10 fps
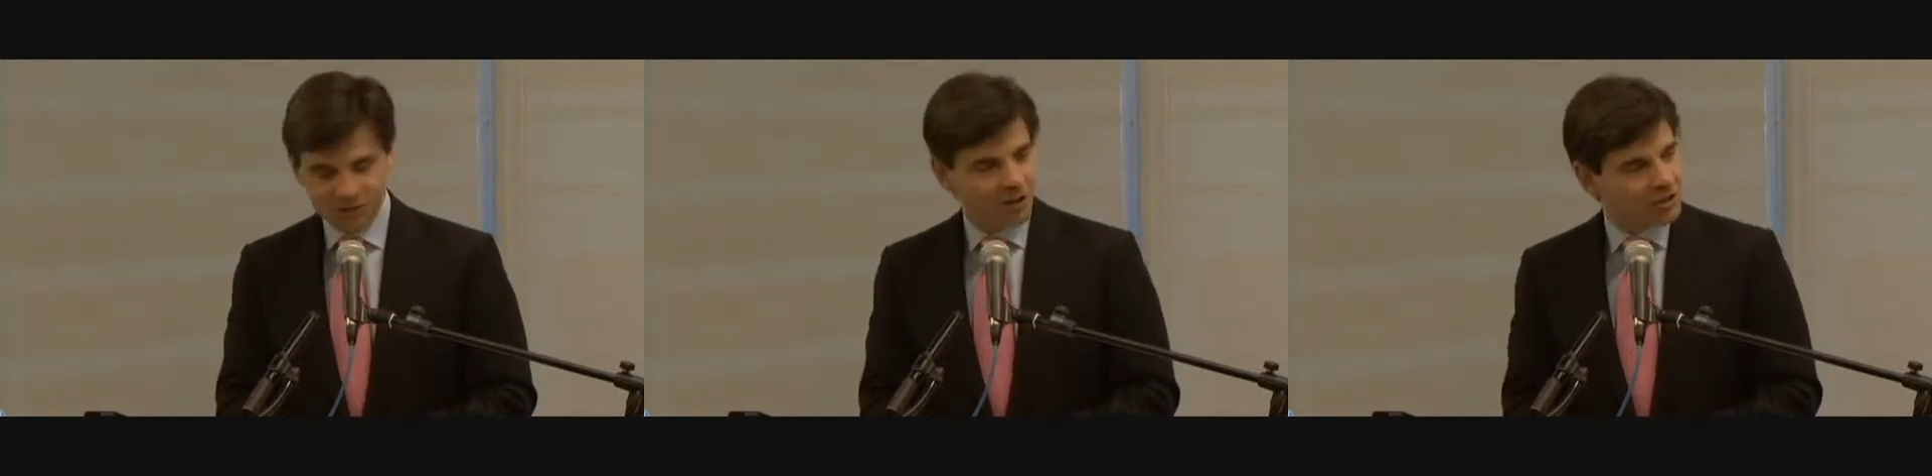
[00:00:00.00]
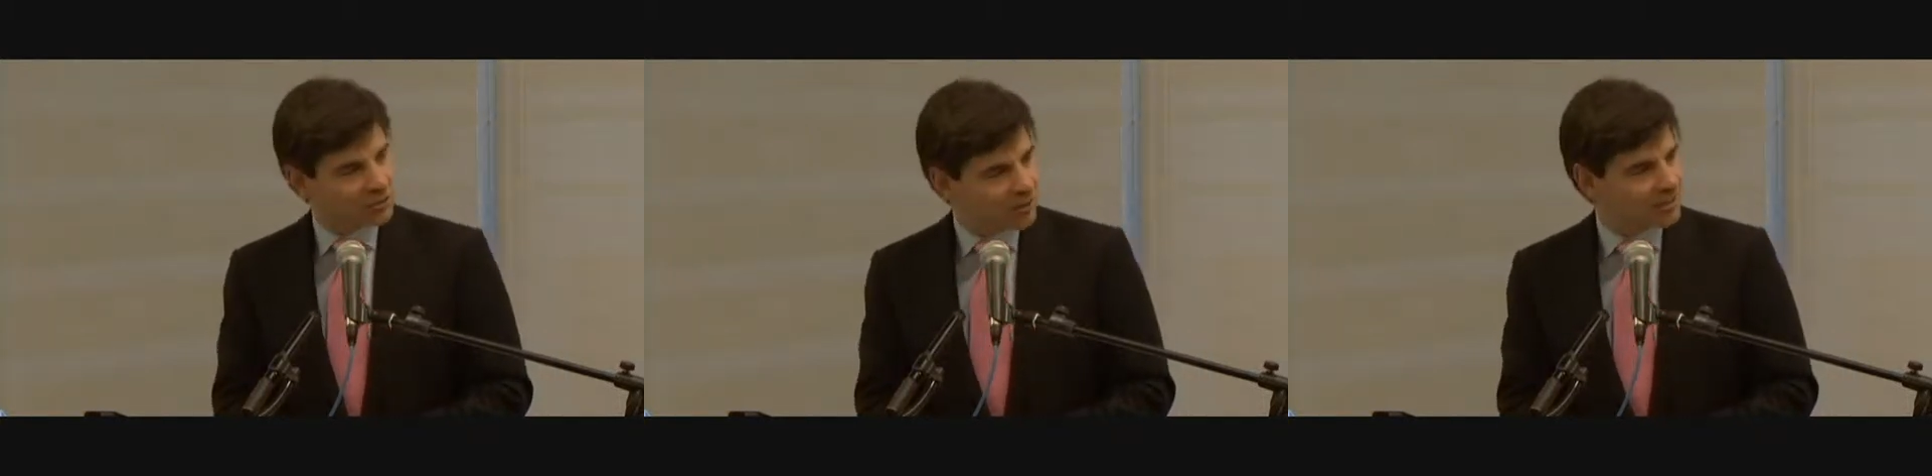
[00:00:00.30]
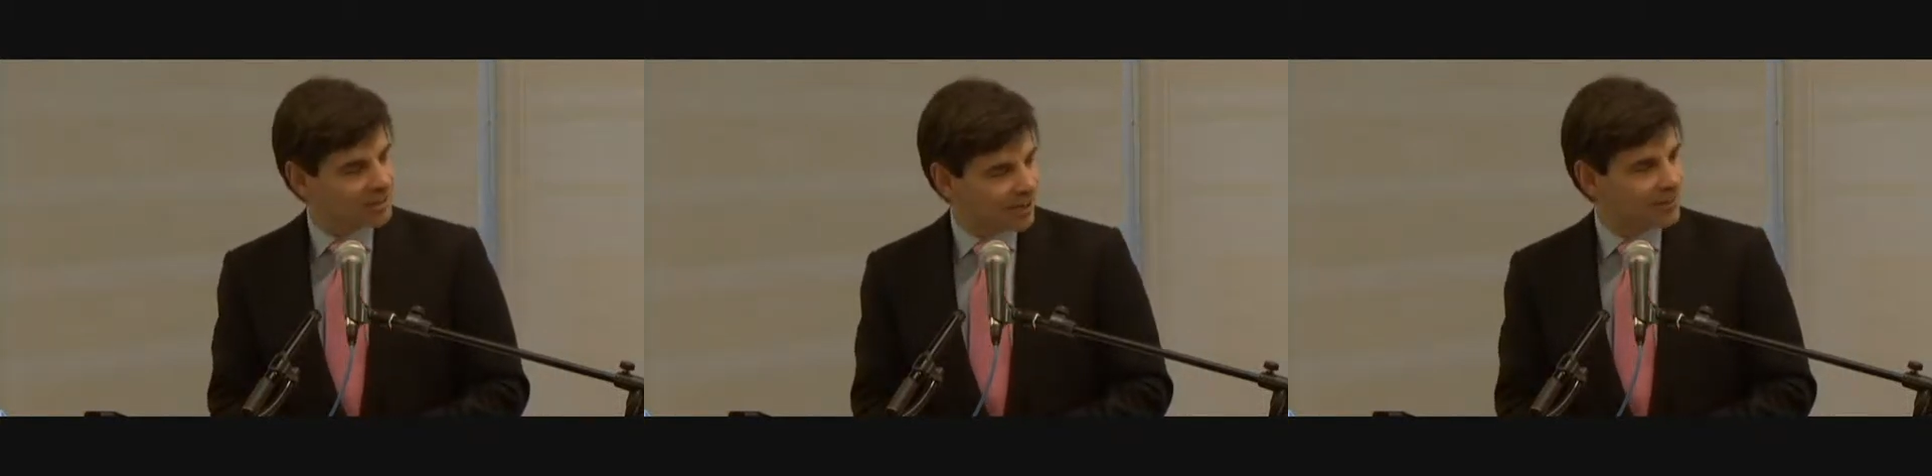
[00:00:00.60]
just awestruck
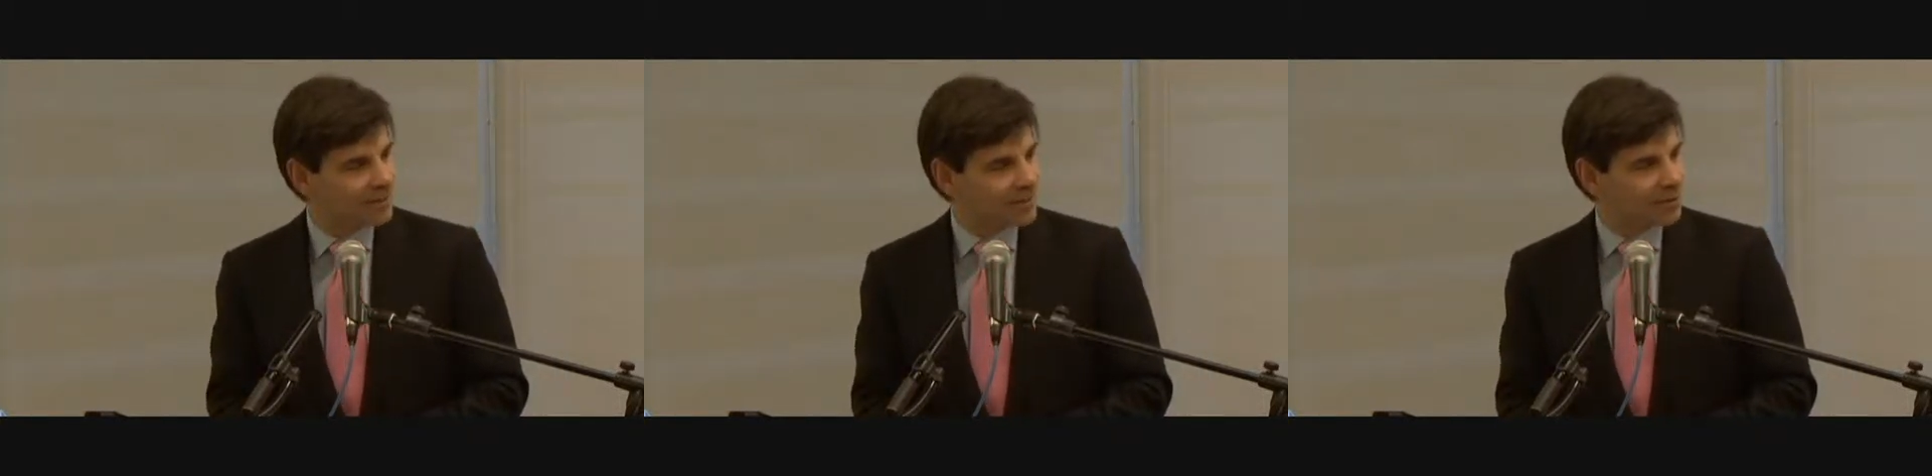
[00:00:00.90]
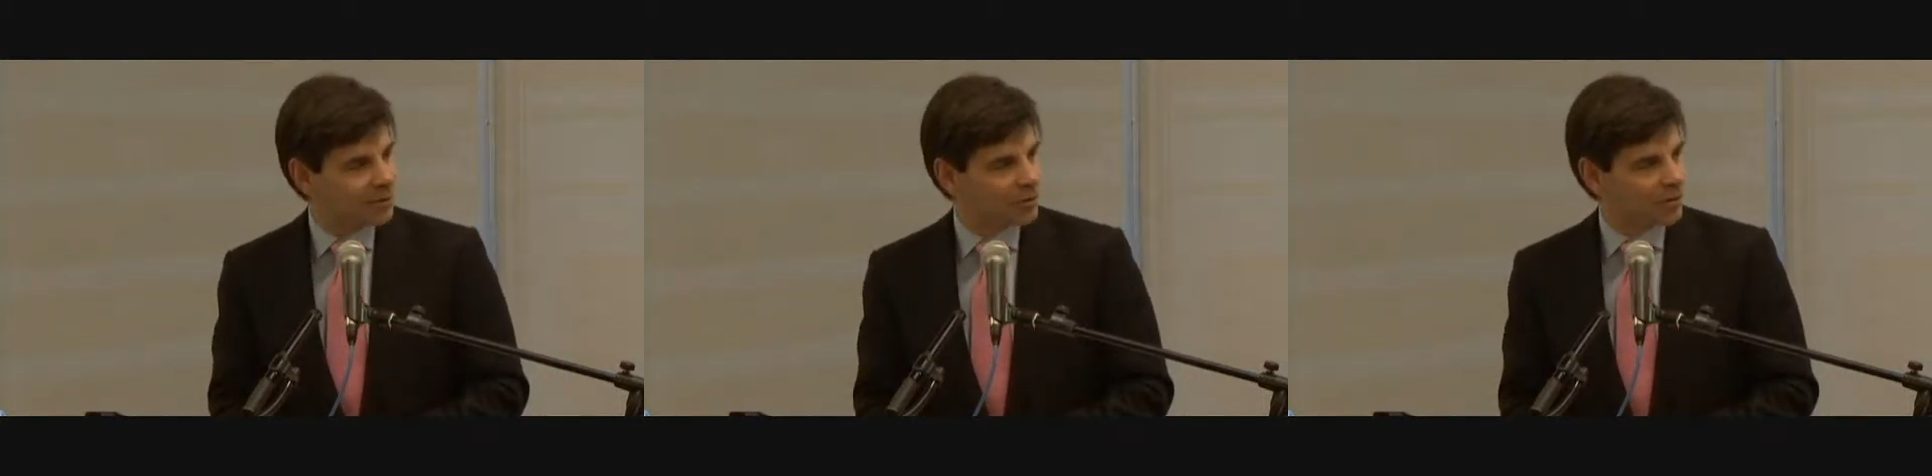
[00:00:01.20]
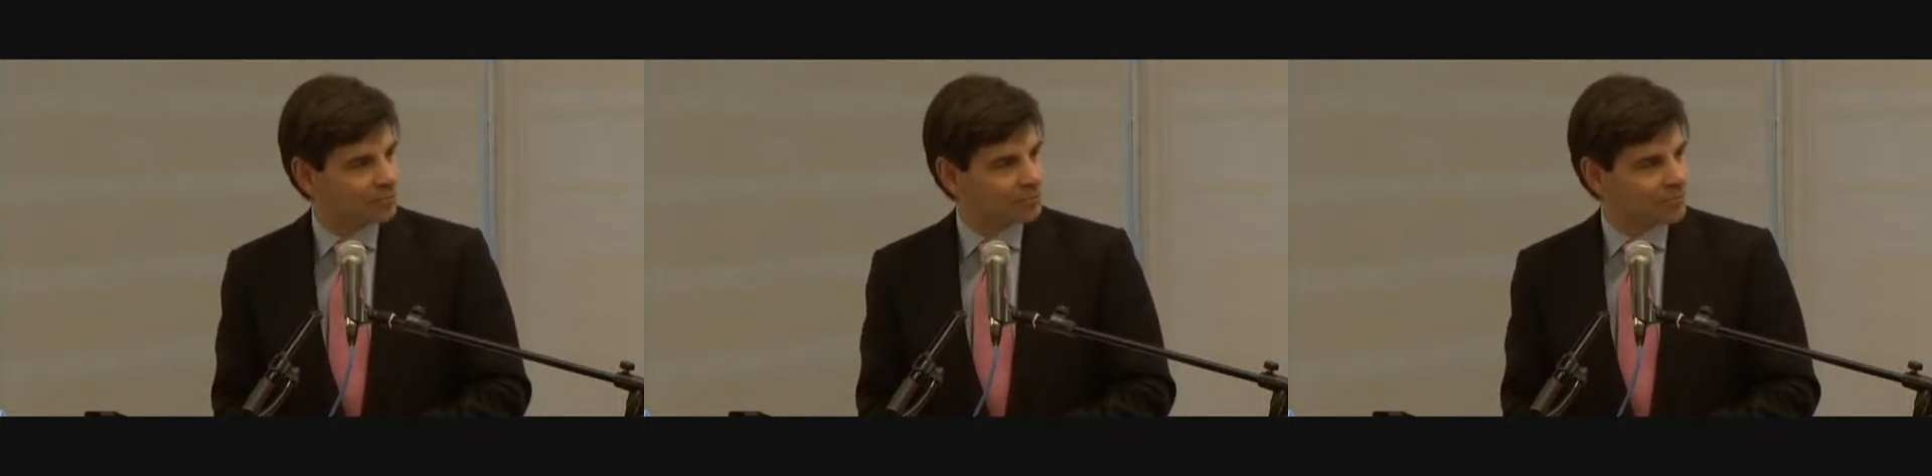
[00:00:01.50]
to stand on the same
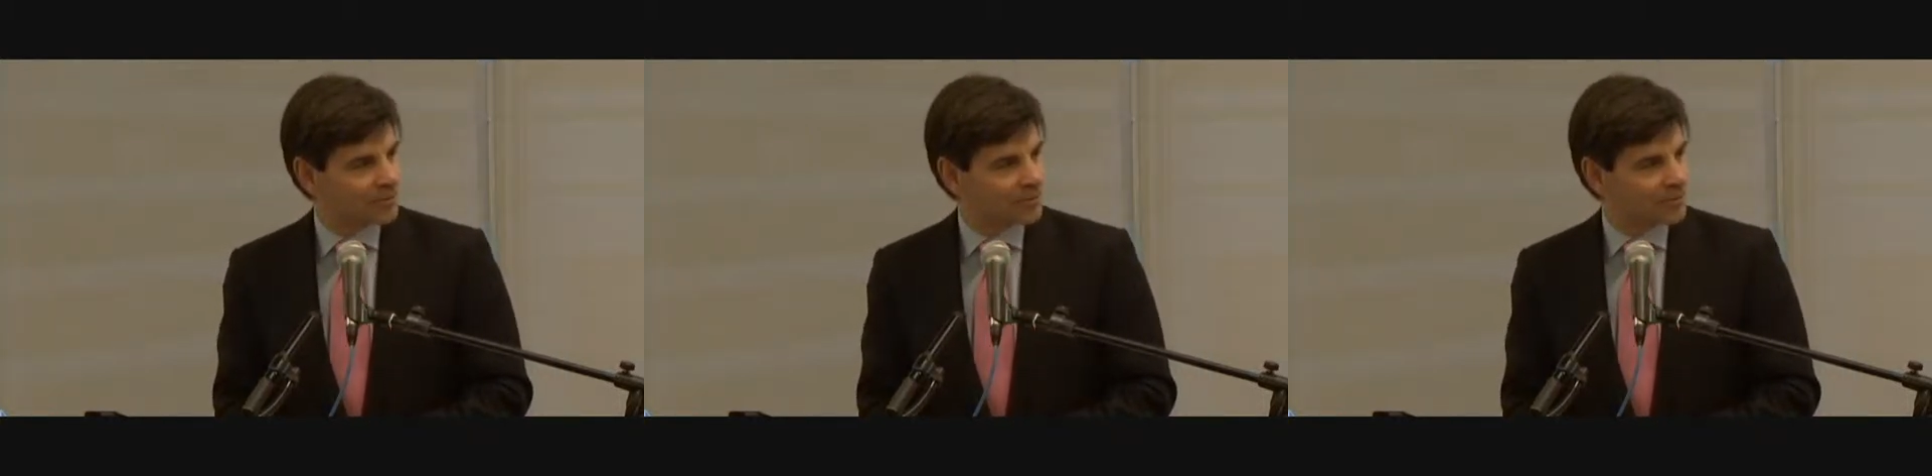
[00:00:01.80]
podium